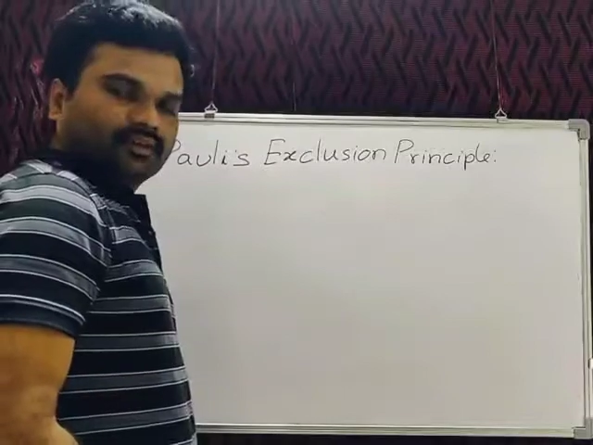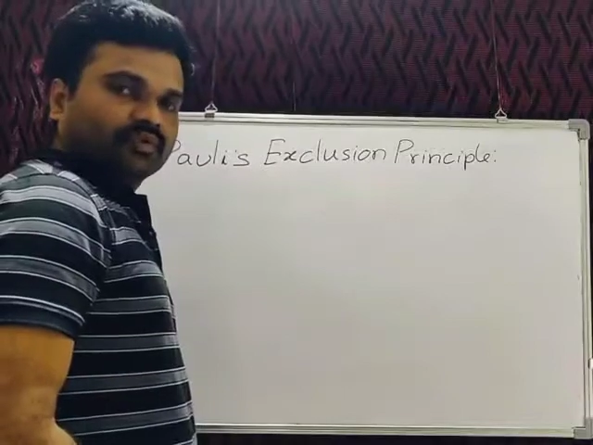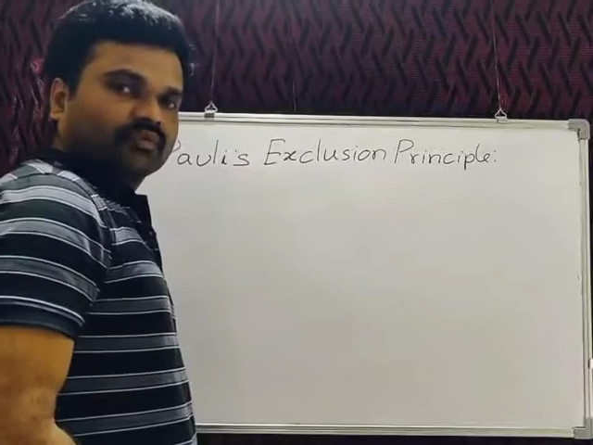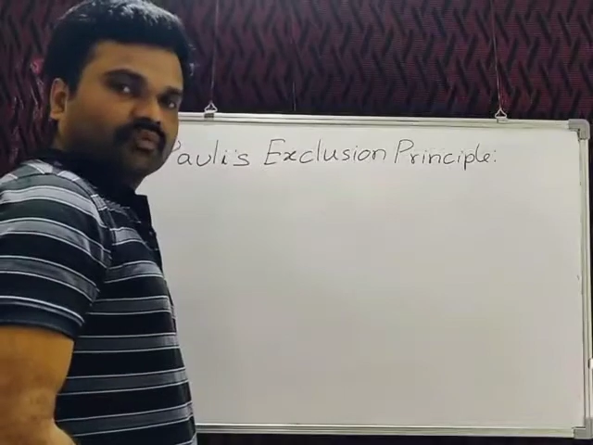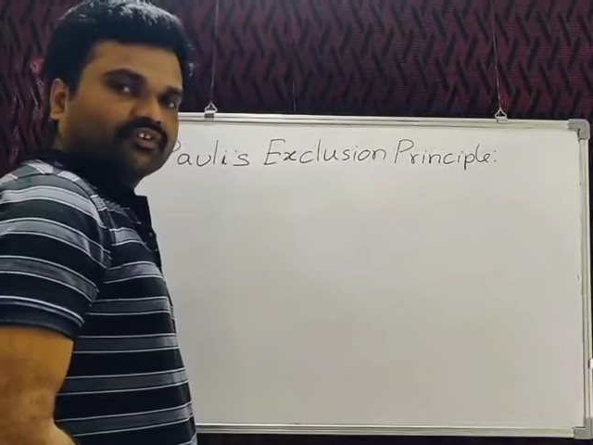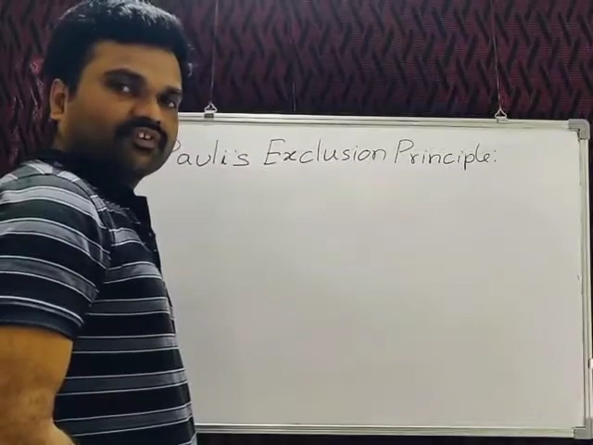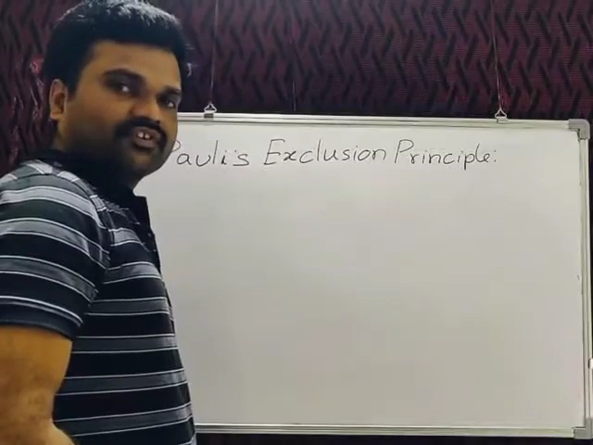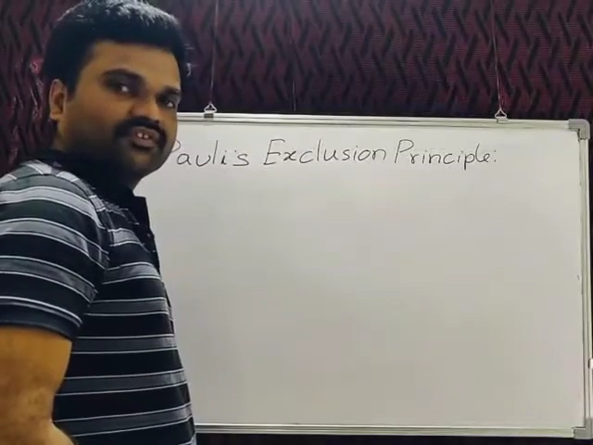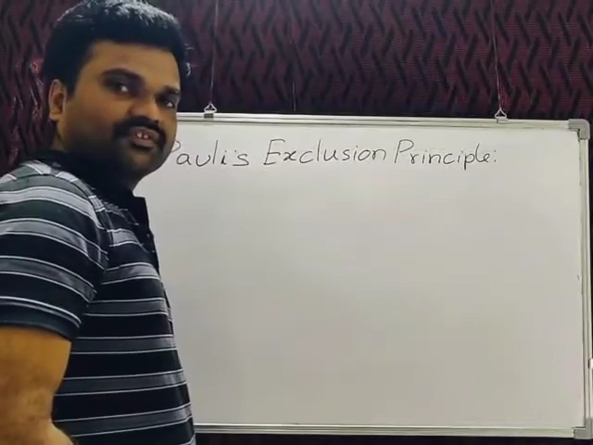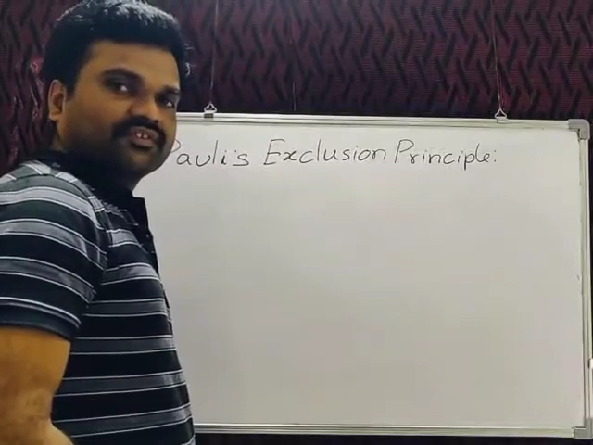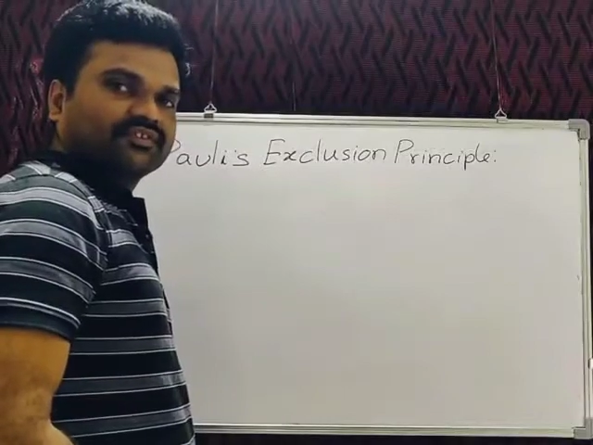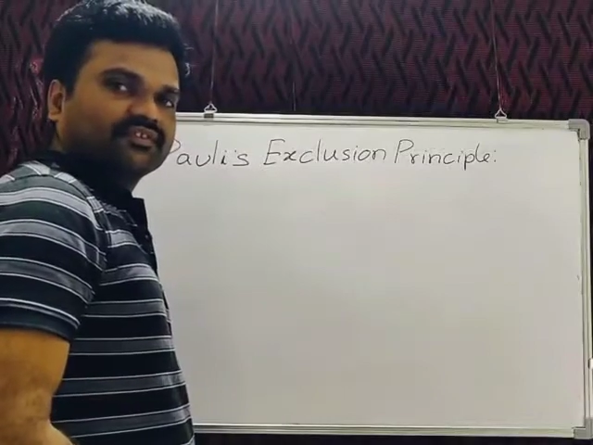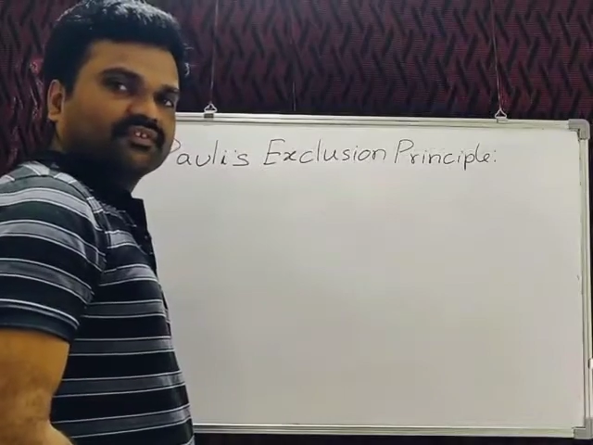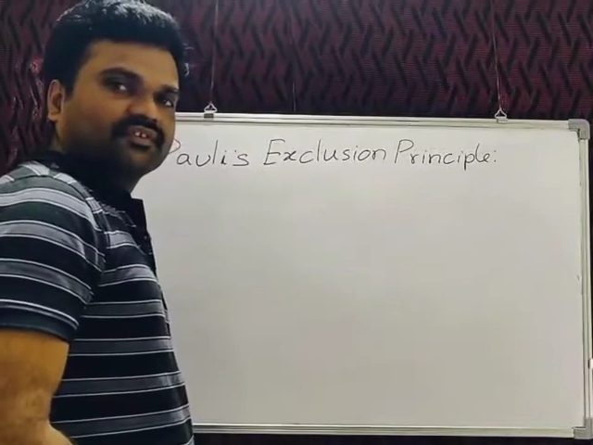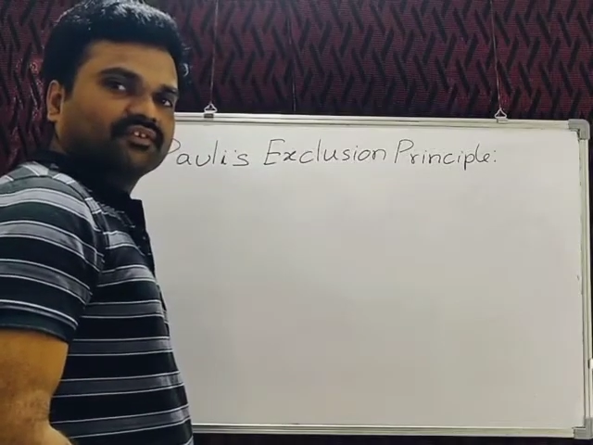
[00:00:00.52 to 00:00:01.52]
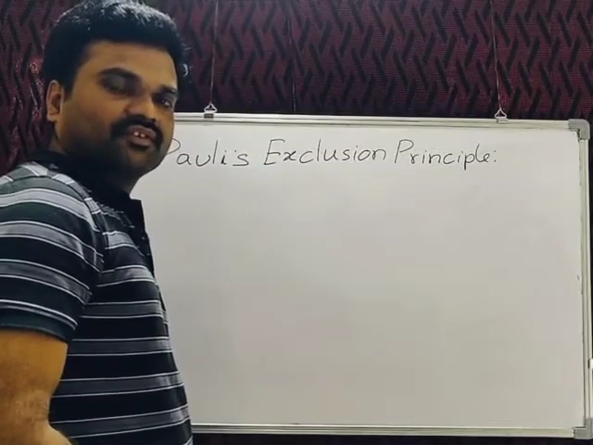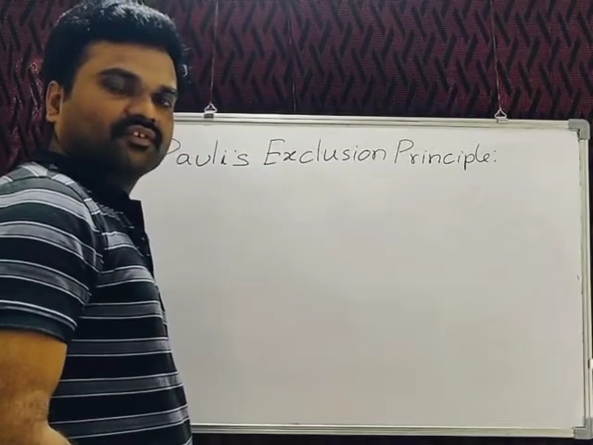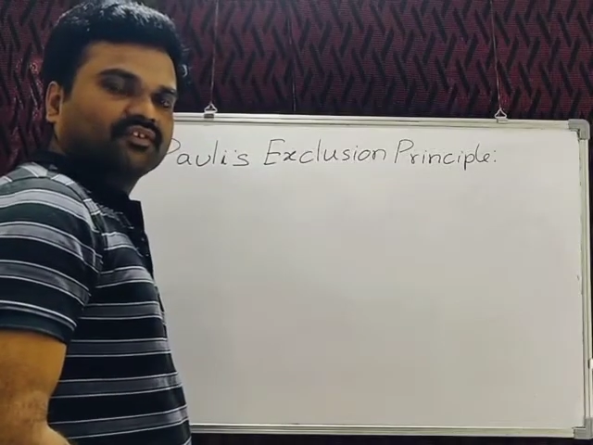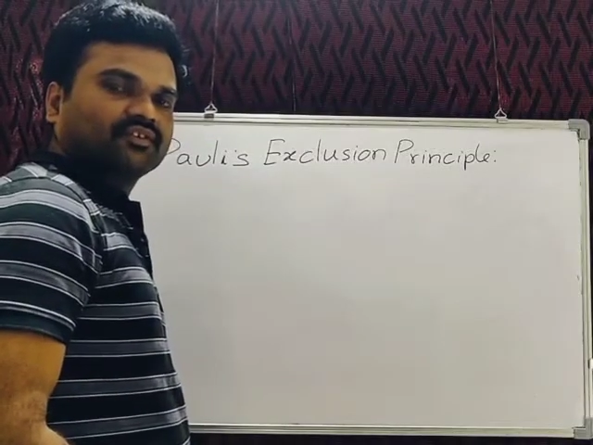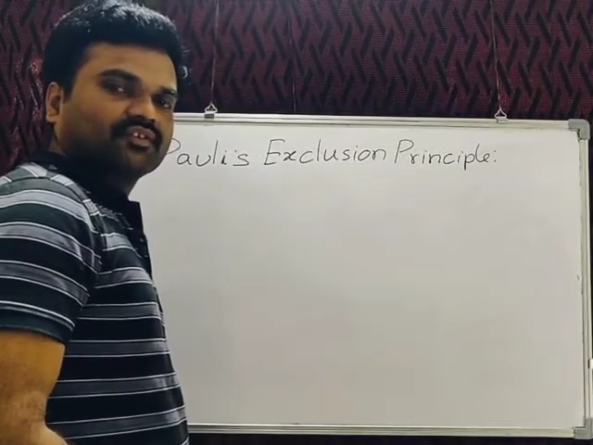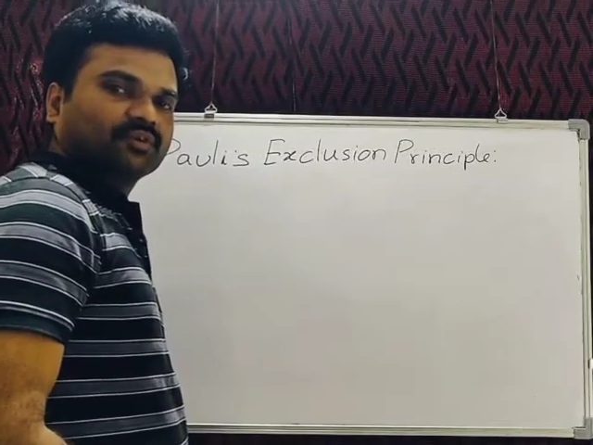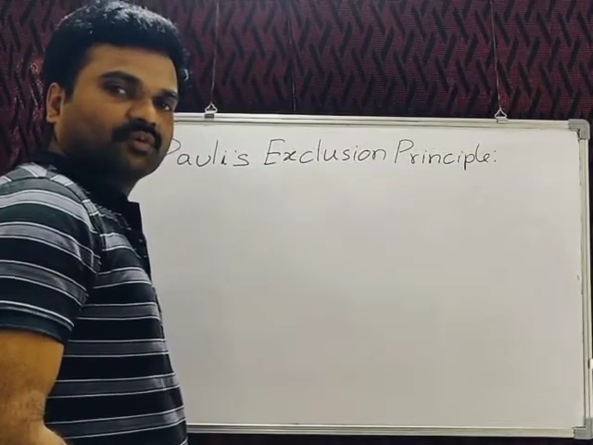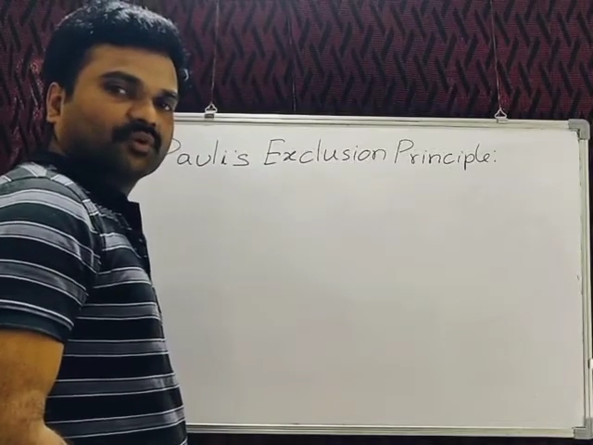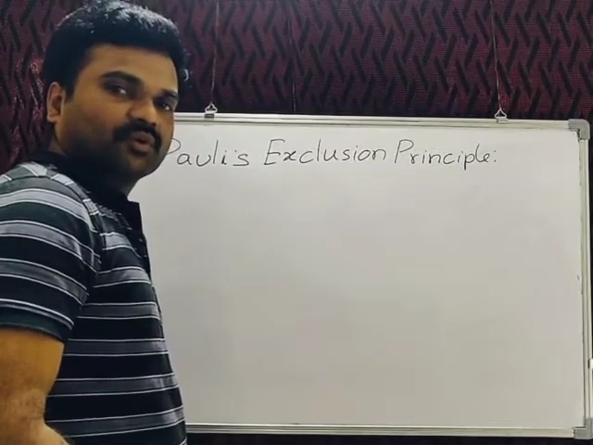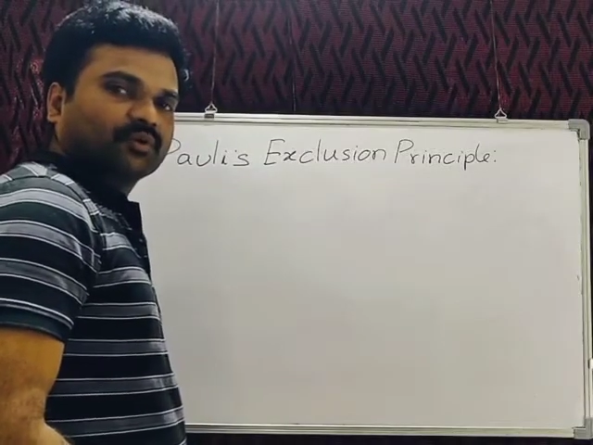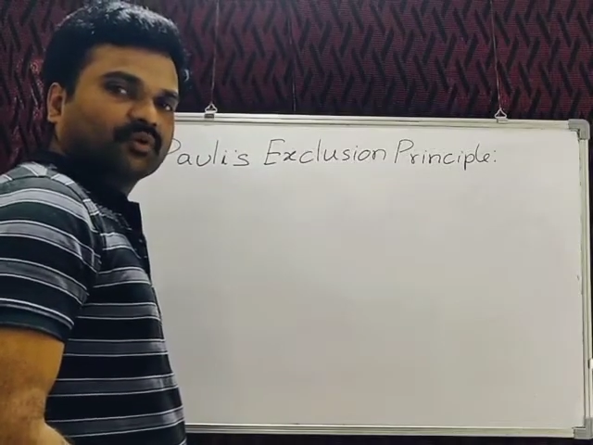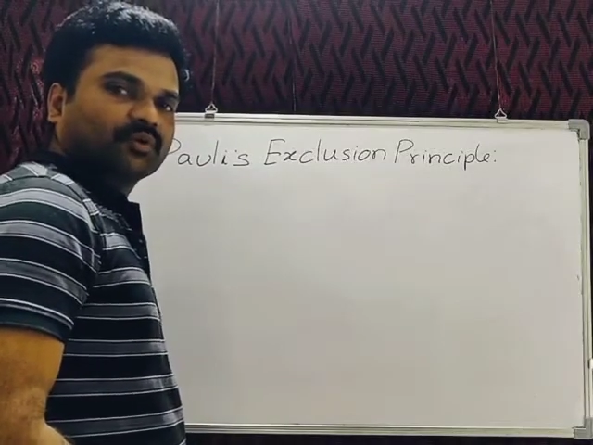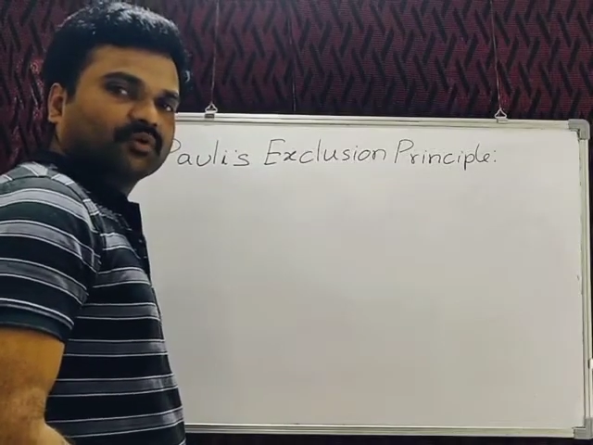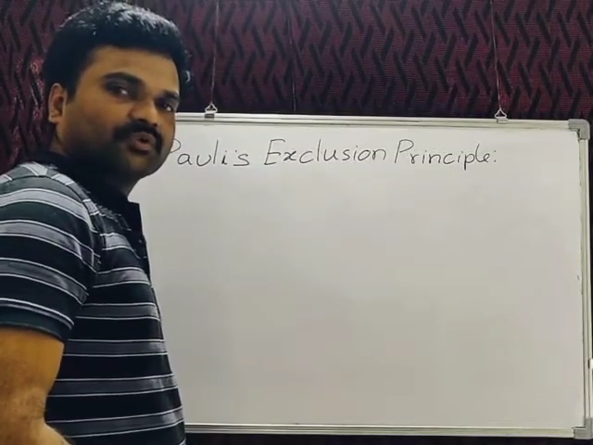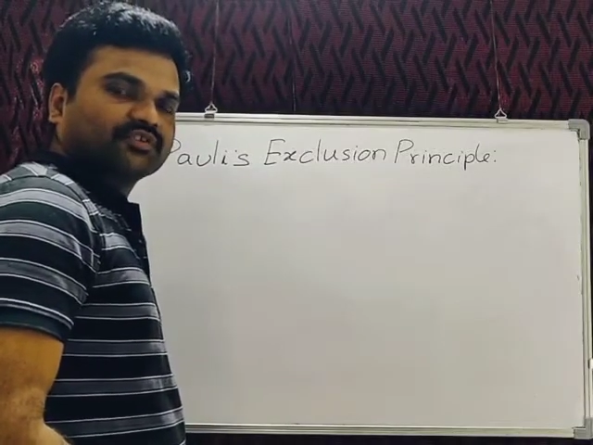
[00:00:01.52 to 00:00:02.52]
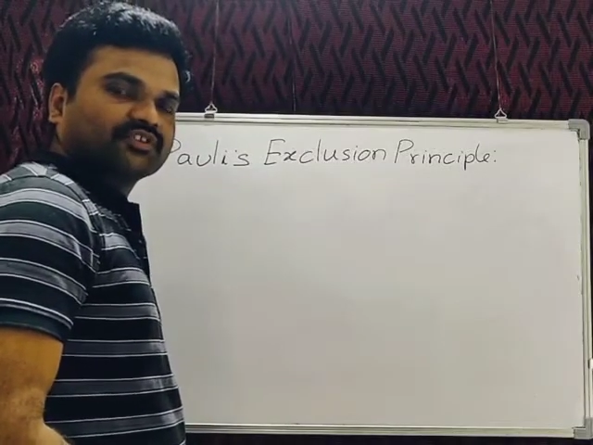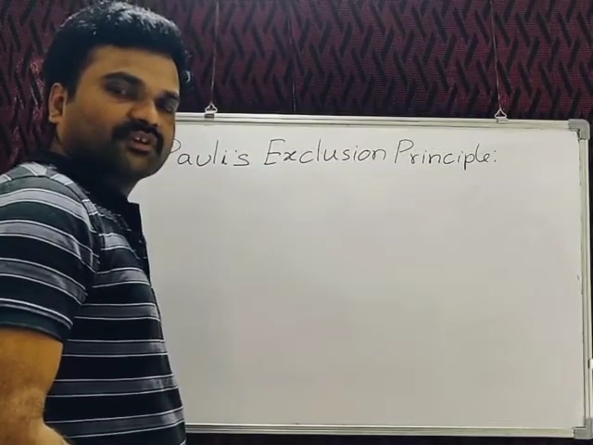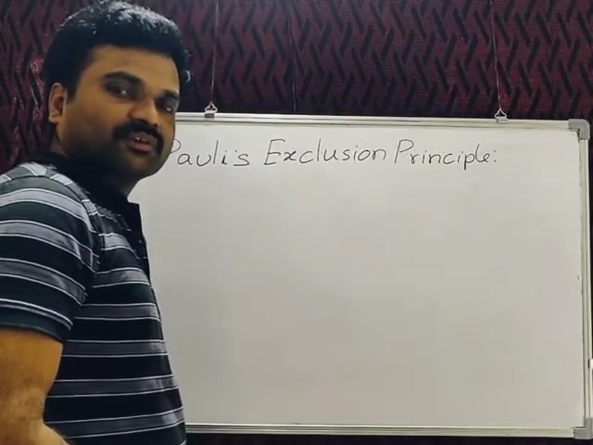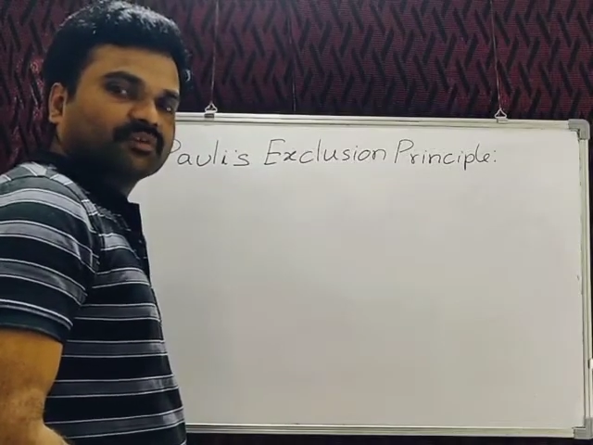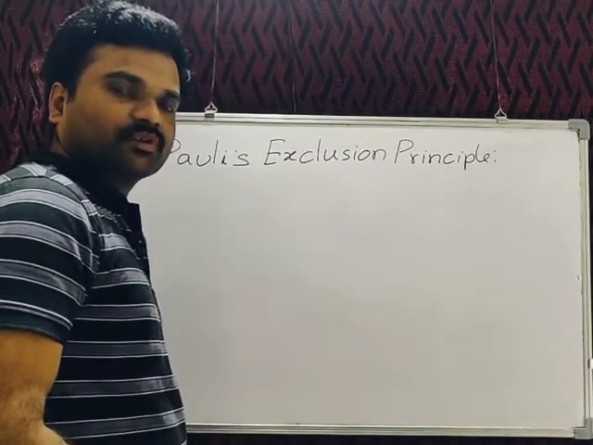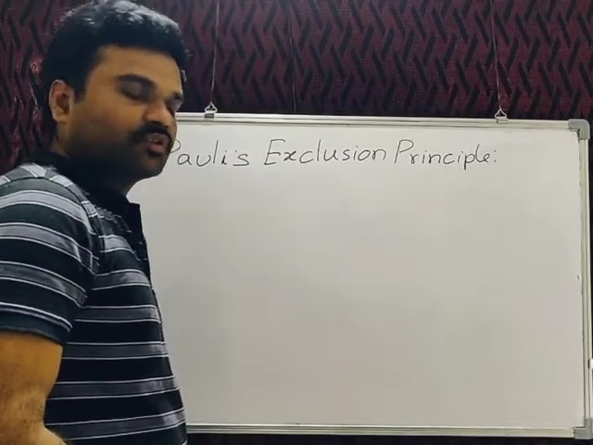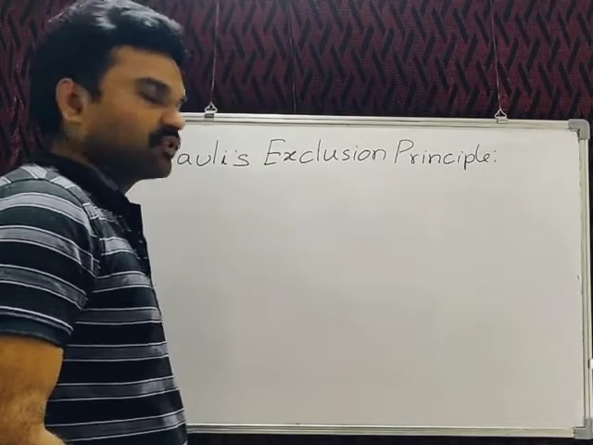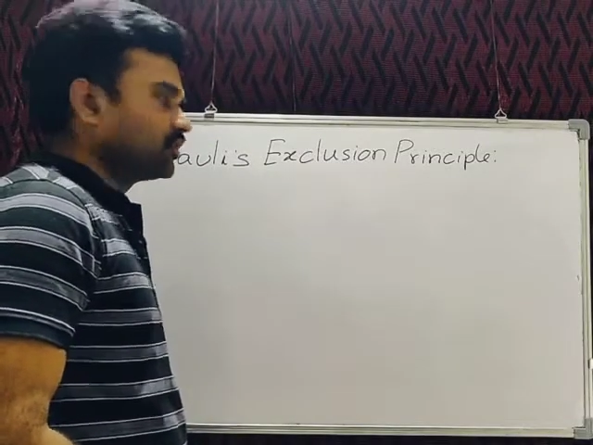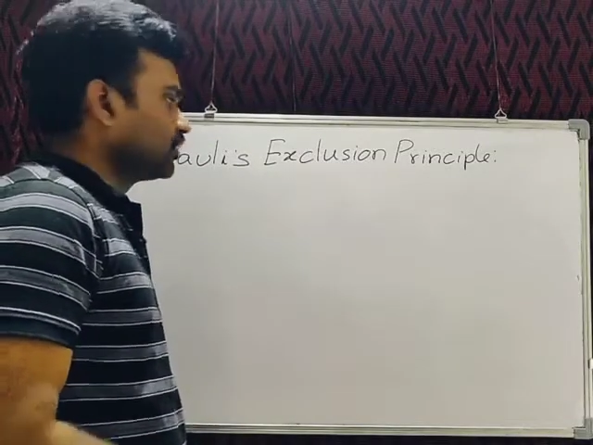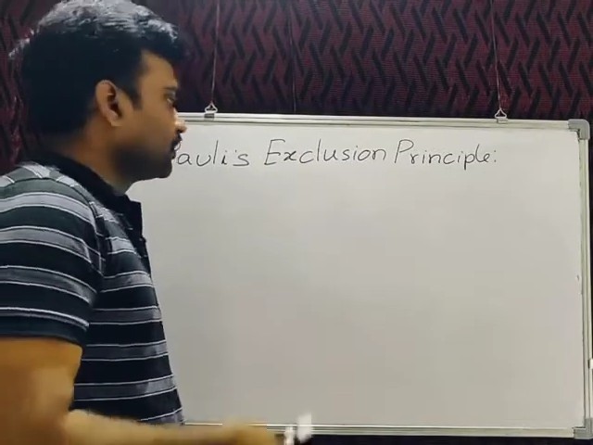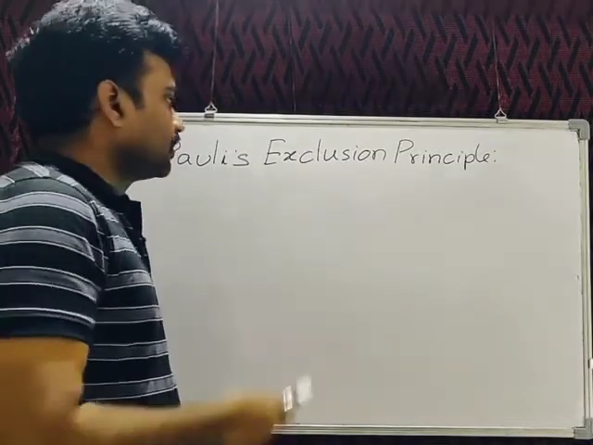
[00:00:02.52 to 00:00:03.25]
Hello friends, now we are going to say about